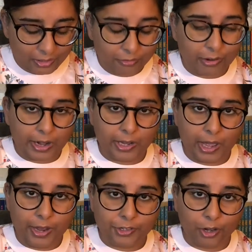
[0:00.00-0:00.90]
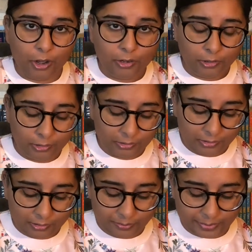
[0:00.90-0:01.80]
Granny Hedgehog,
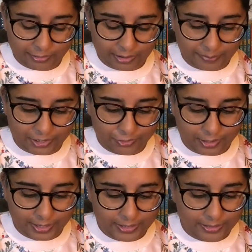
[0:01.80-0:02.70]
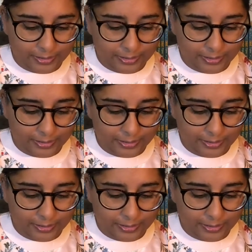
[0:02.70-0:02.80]
Big Rabbit tried.